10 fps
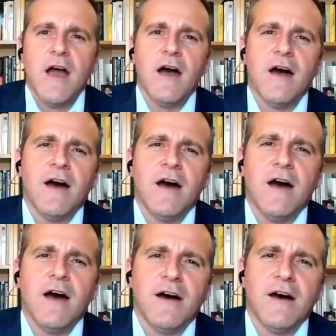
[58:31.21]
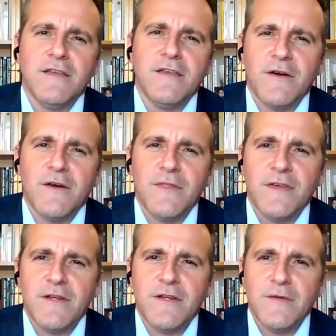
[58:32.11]
You
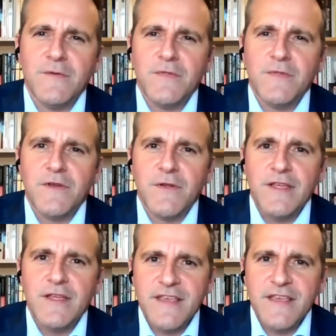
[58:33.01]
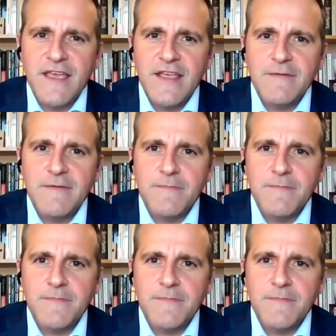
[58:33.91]
know, there is a